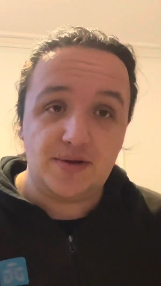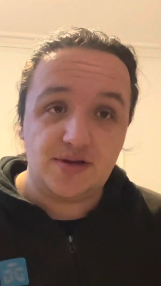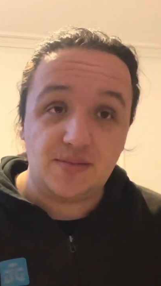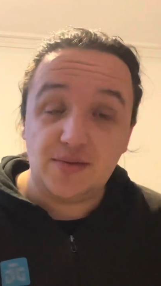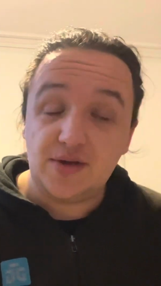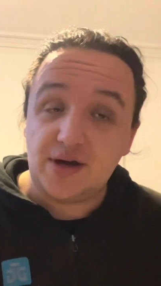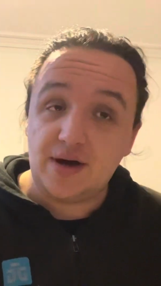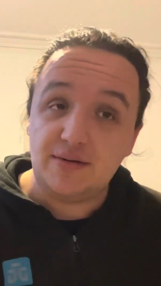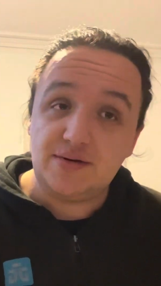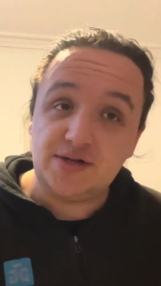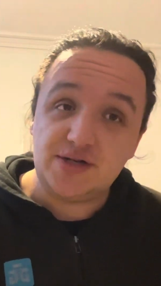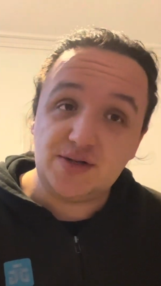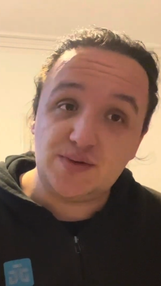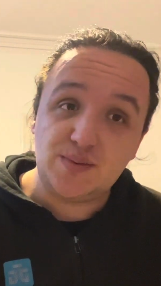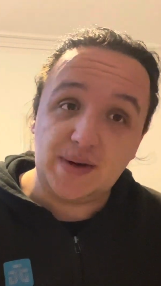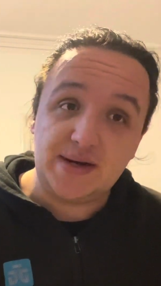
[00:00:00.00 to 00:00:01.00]
Some of the
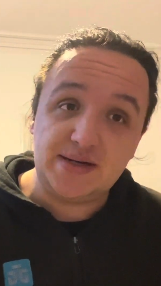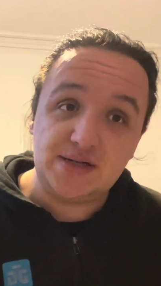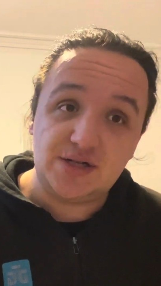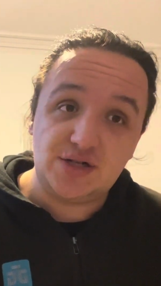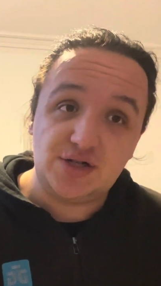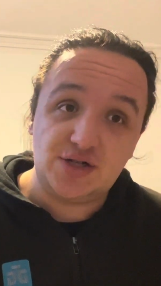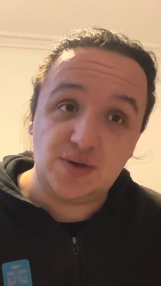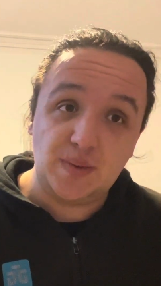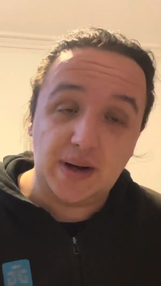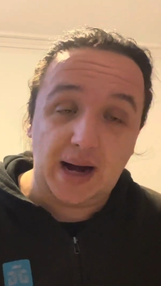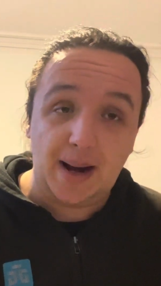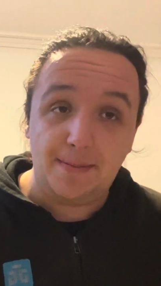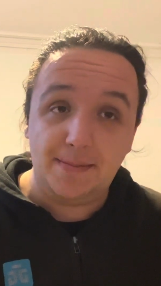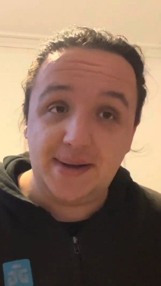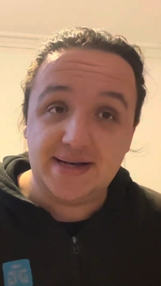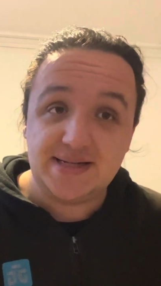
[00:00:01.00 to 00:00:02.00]
coaches went to a
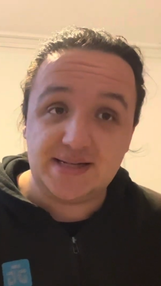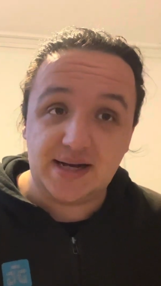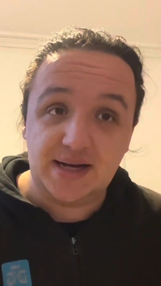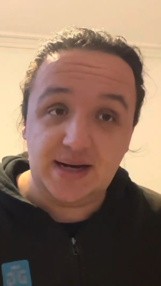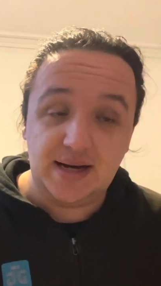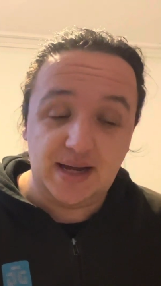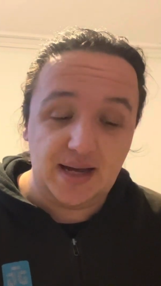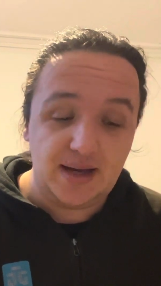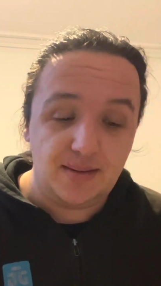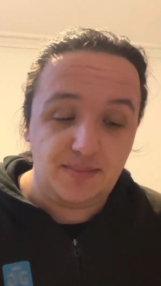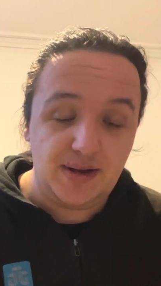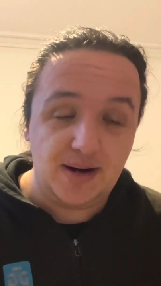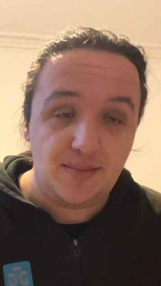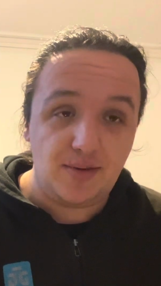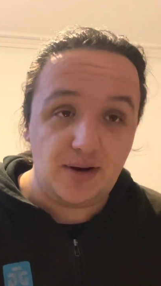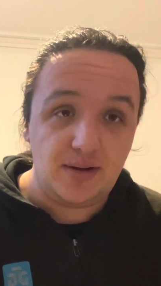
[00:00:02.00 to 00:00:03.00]
glamping site near
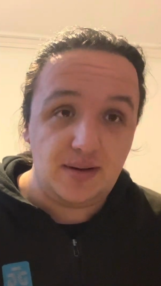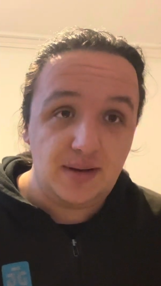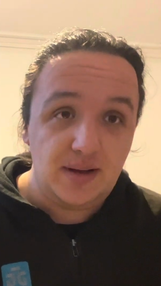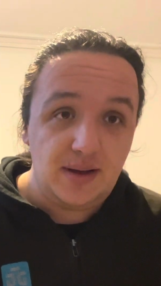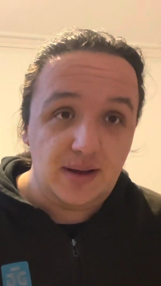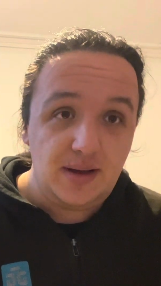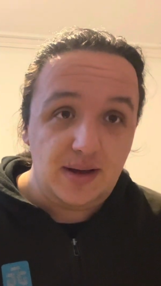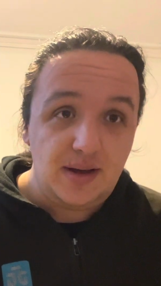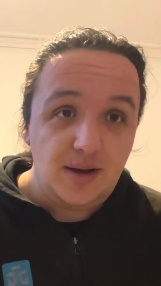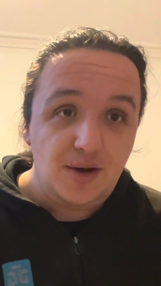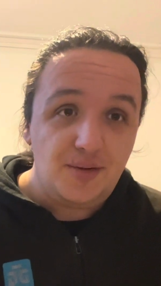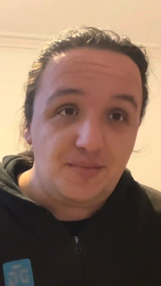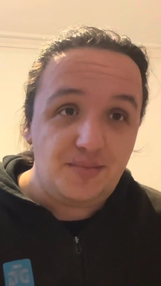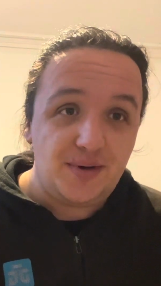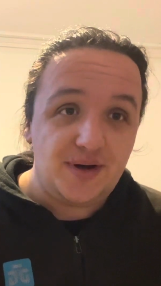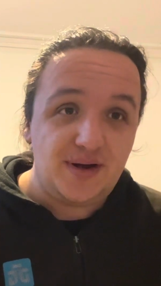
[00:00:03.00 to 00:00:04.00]
Peterborough.
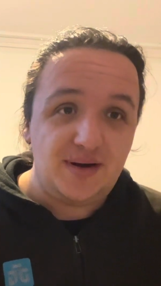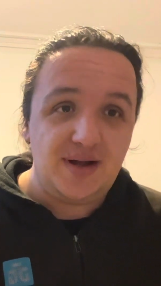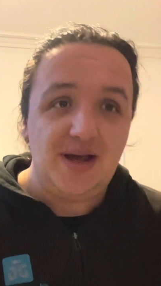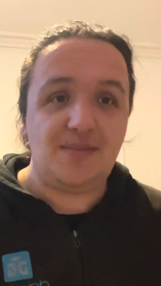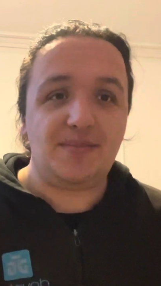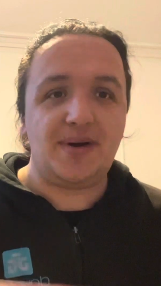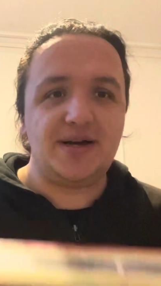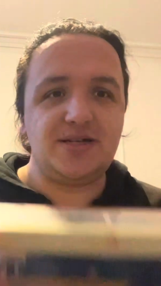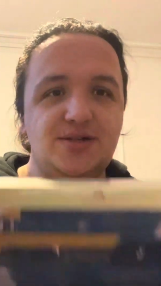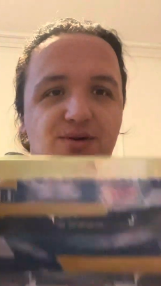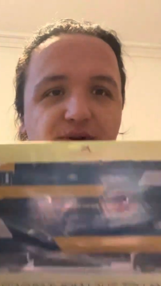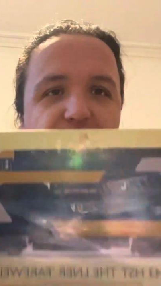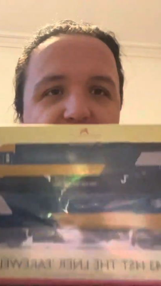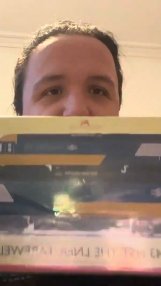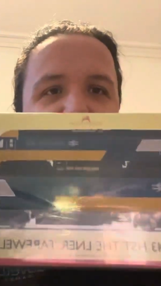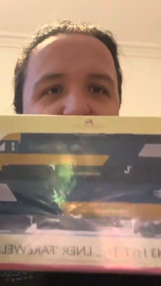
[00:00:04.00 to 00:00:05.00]
But in my sort
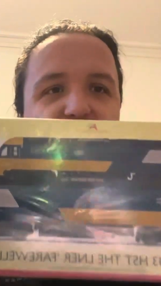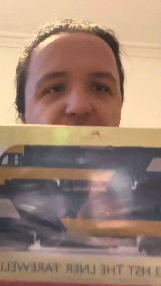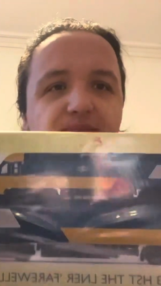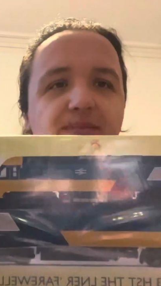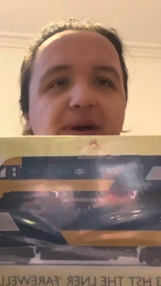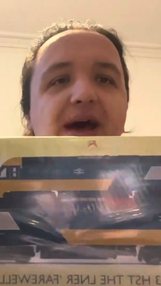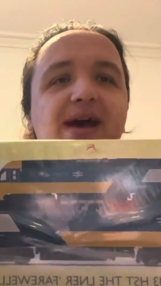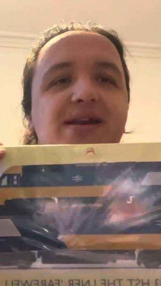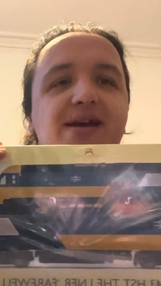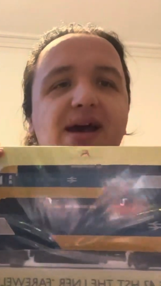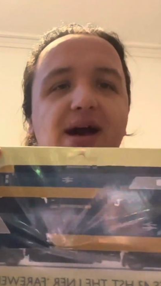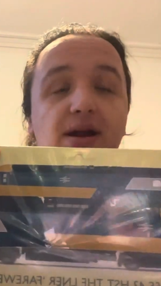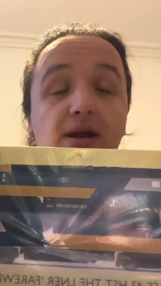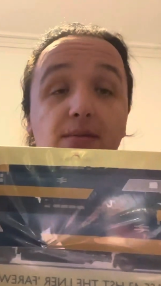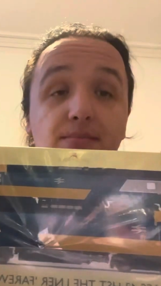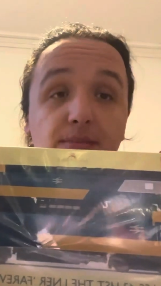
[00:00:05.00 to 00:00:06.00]
of head
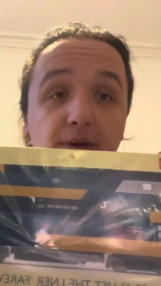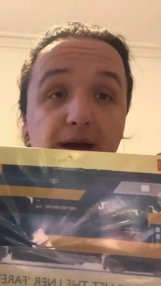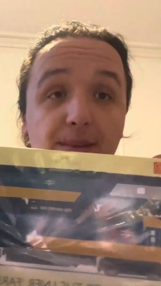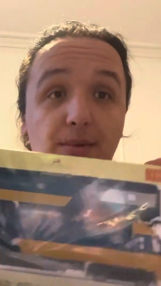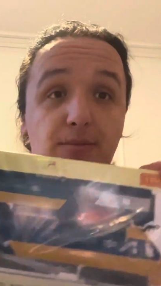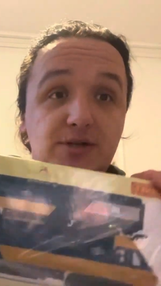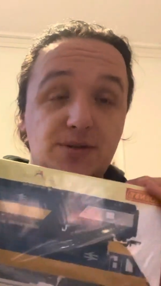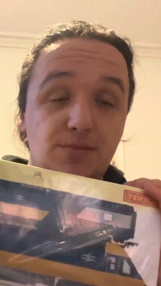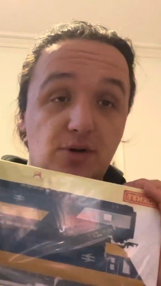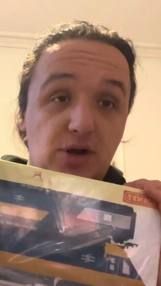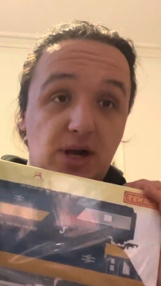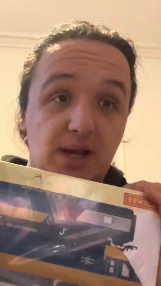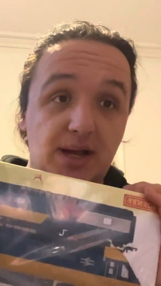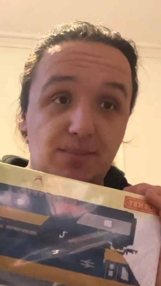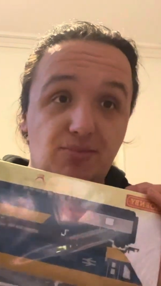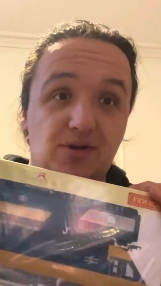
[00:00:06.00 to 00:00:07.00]
canon, I'm obviously
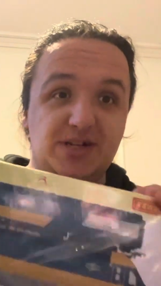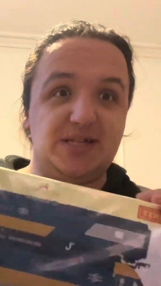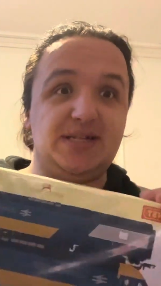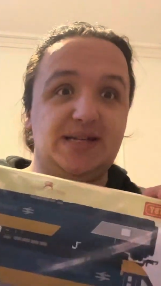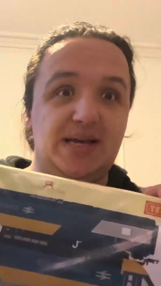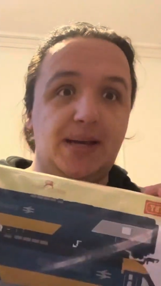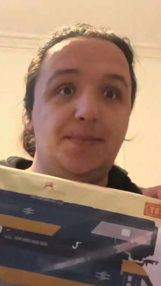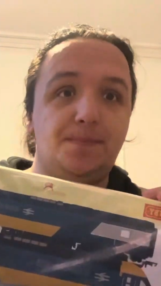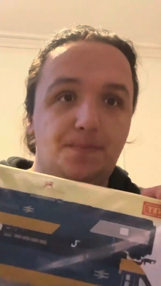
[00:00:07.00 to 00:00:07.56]
modelling present day.